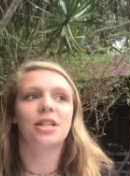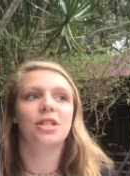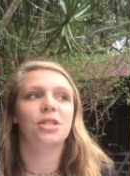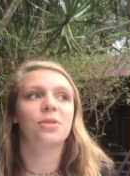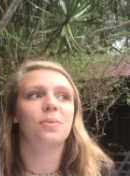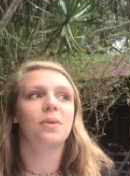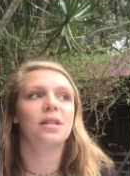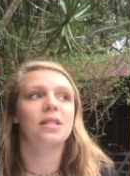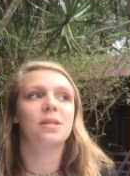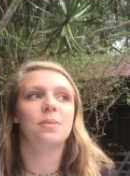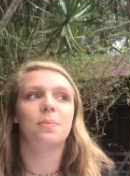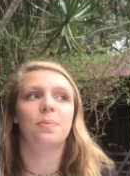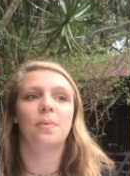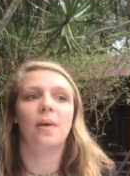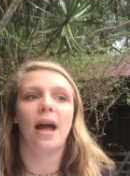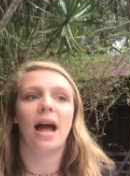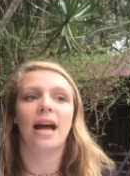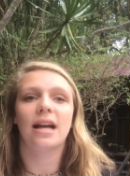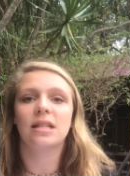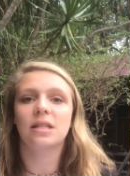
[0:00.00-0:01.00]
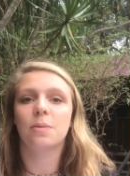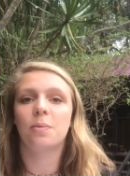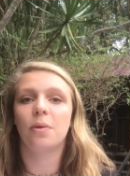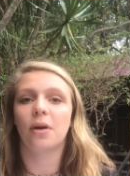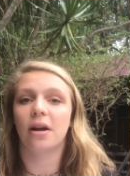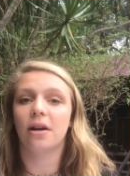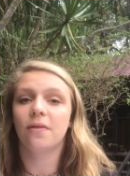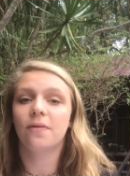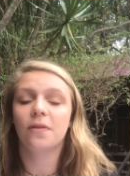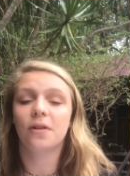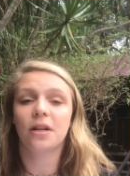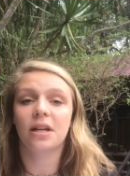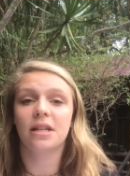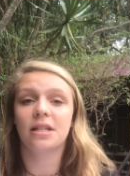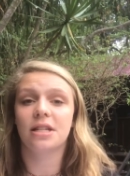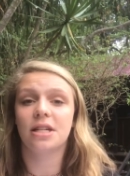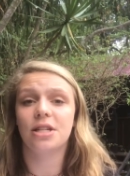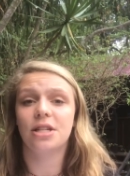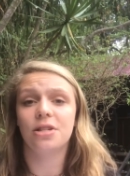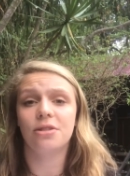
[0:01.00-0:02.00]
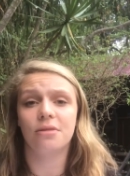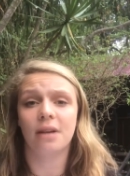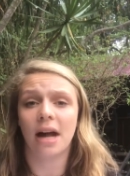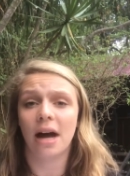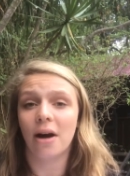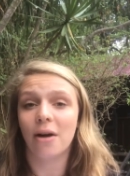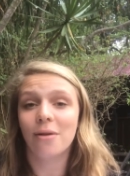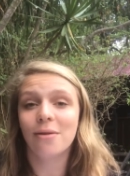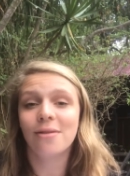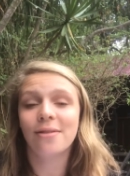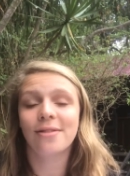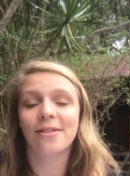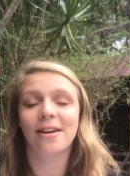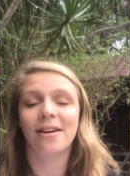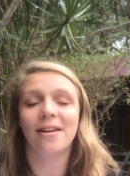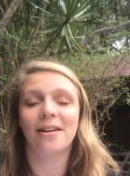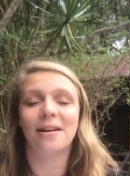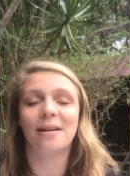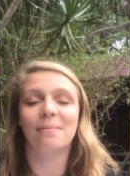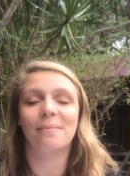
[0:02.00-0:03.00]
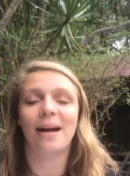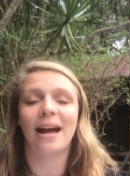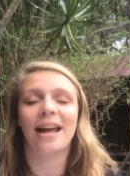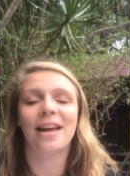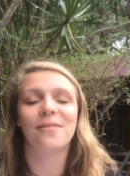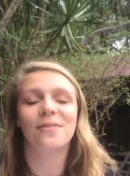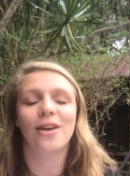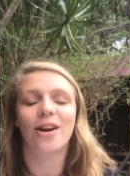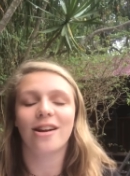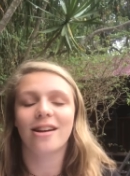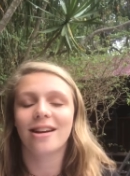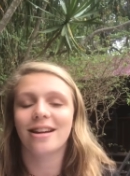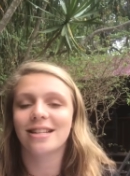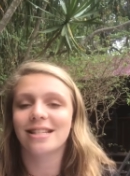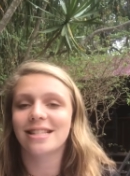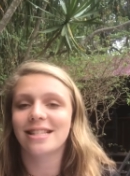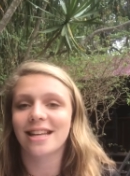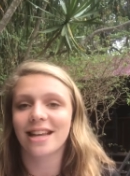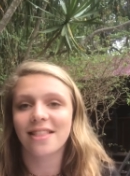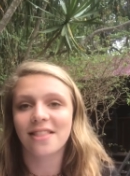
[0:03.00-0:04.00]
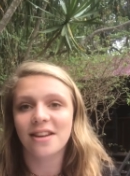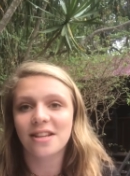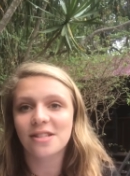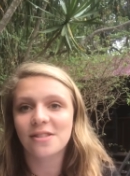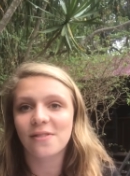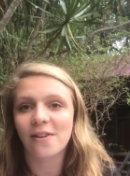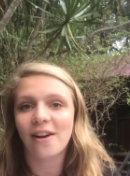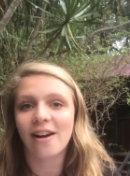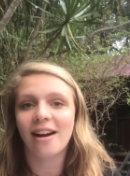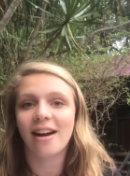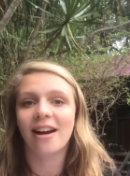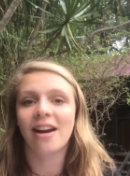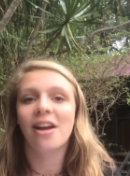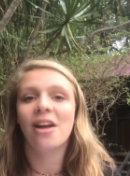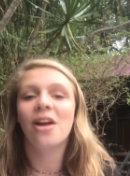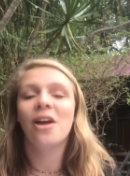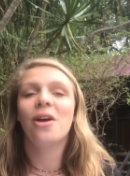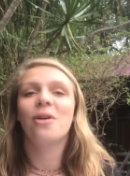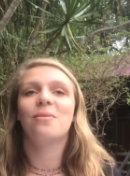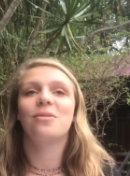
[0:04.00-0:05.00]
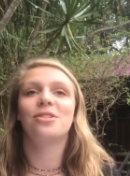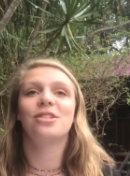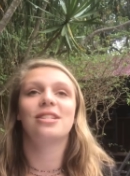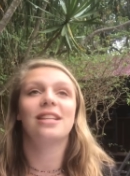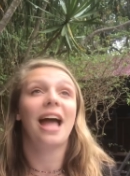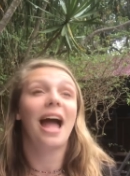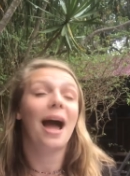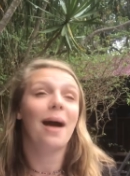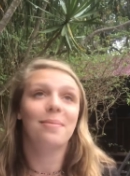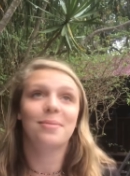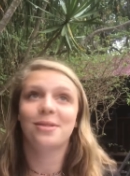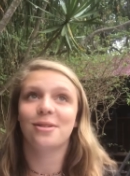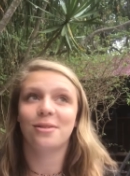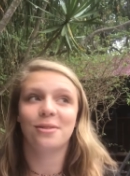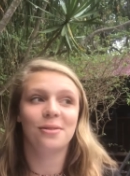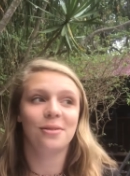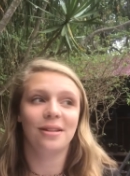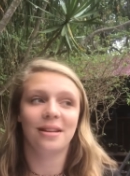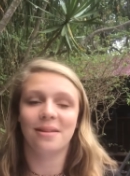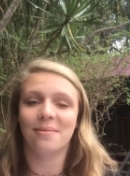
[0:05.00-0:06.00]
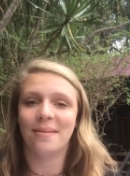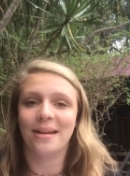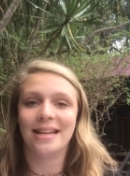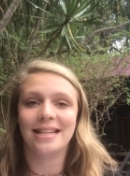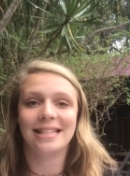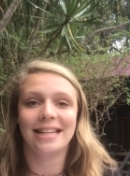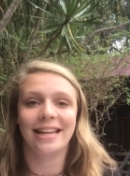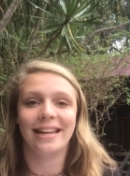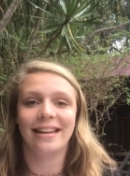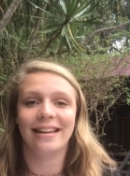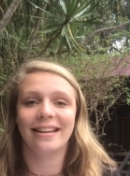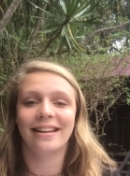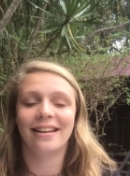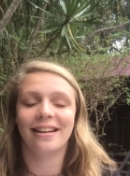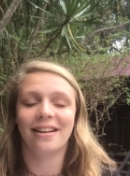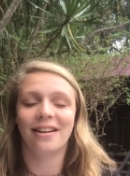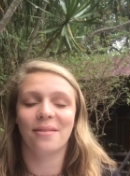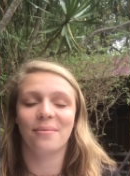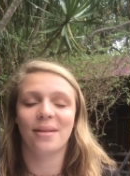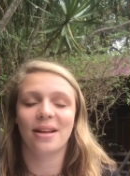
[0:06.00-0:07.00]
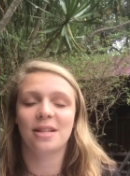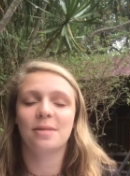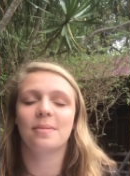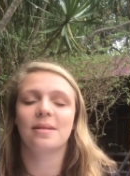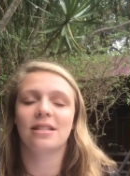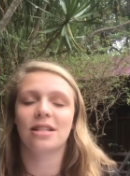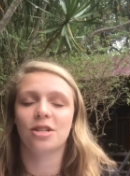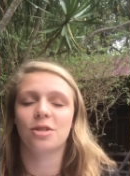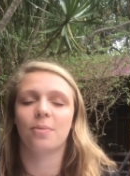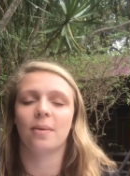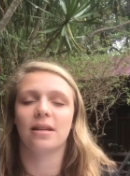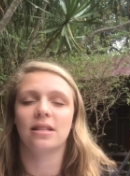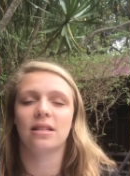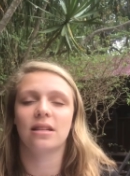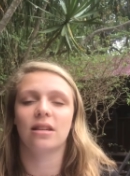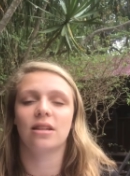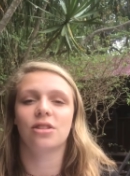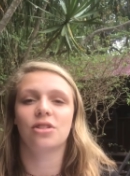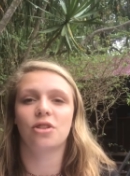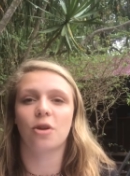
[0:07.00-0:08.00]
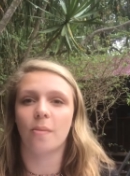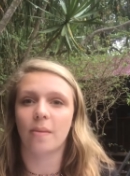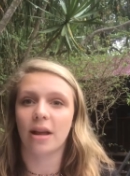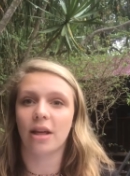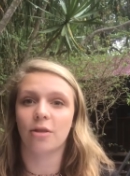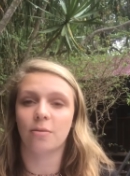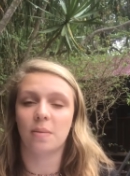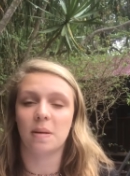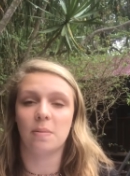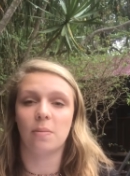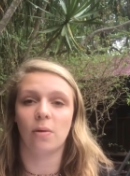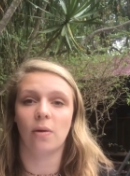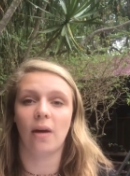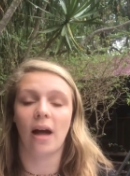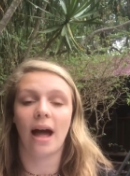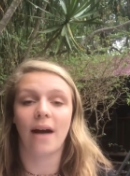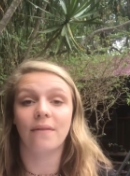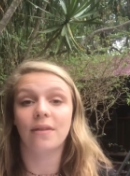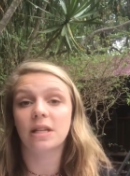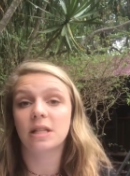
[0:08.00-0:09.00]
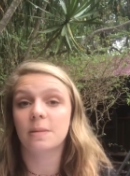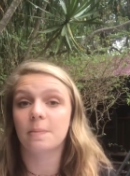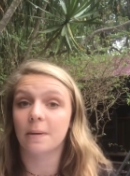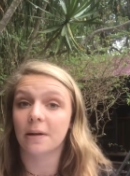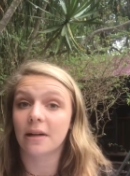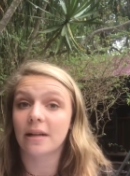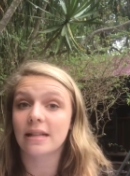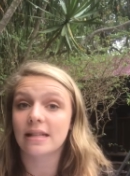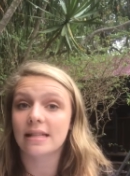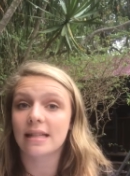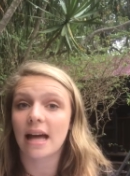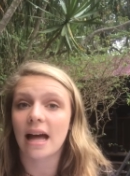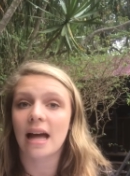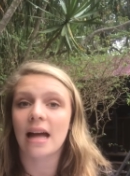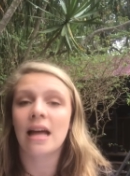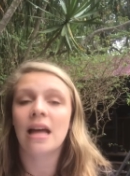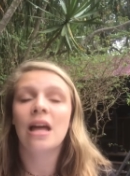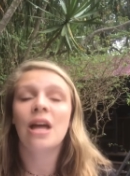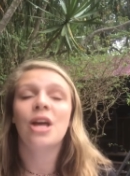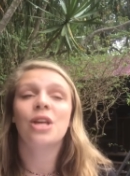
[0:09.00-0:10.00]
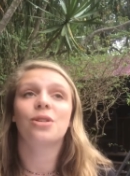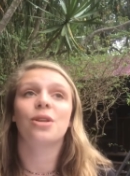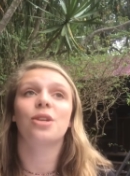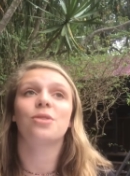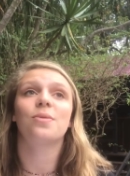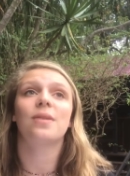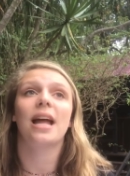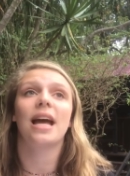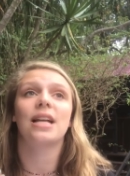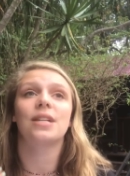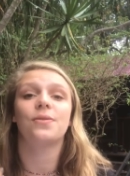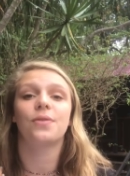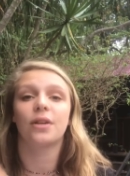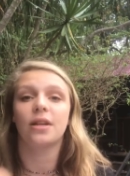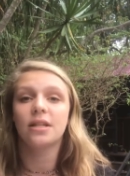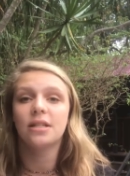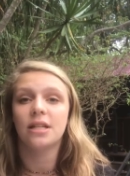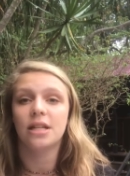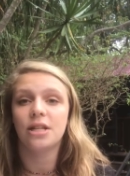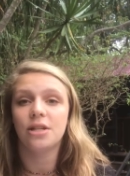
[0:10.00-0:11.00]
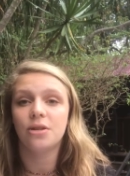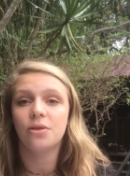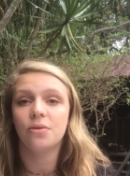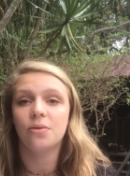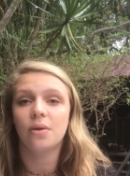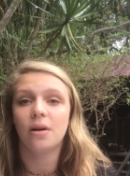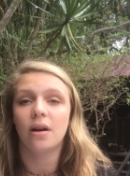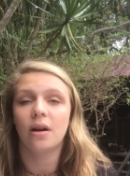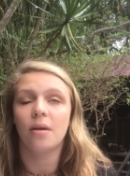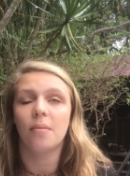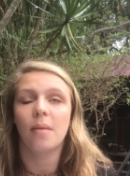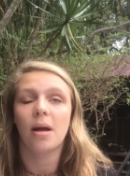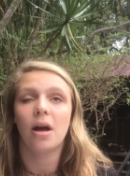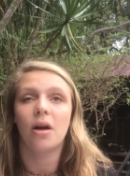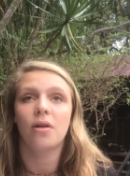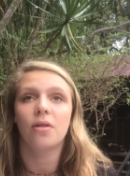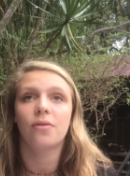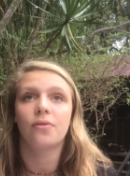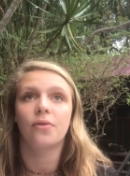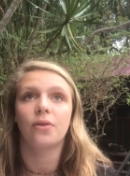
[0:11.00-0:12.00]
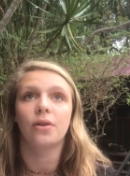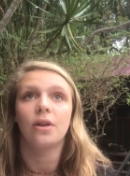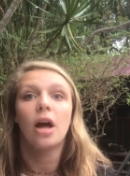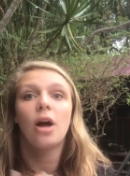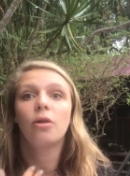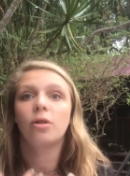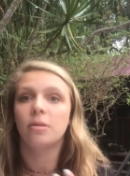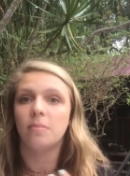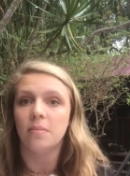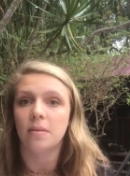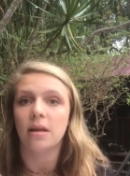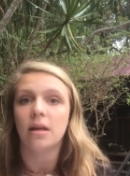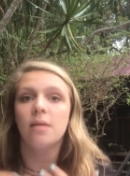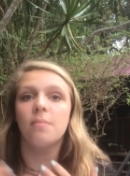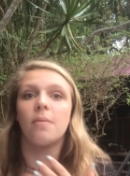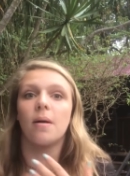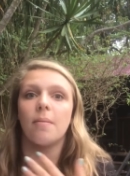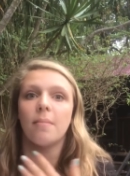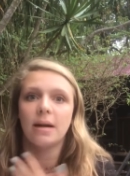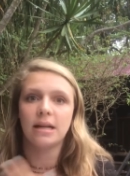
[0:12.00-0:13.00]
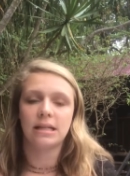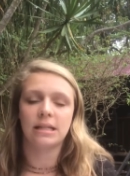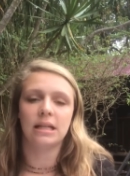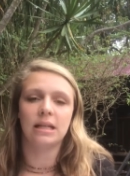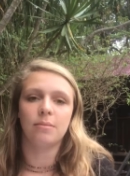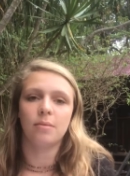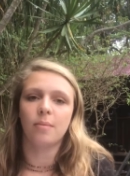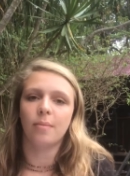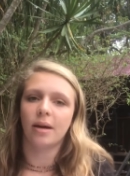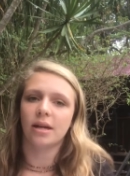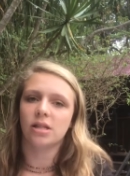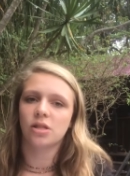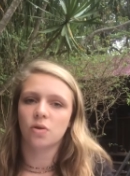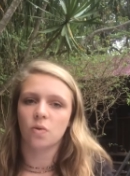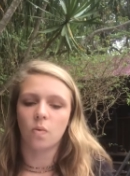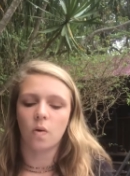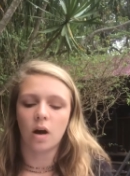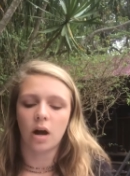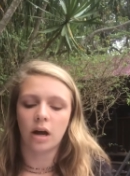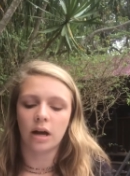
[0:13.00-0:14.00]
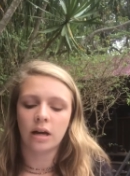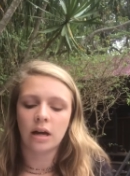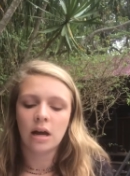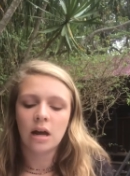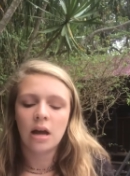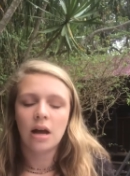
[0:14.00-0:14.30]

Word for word: I just wanted to ask prayer for continued health. Um, I have not gotten sick thus far, which is absolutely amazing. Um, that has been such a blessing because so many other people have experienced that. So I just want to ask for continued um, health for not only me, but my team and my squad.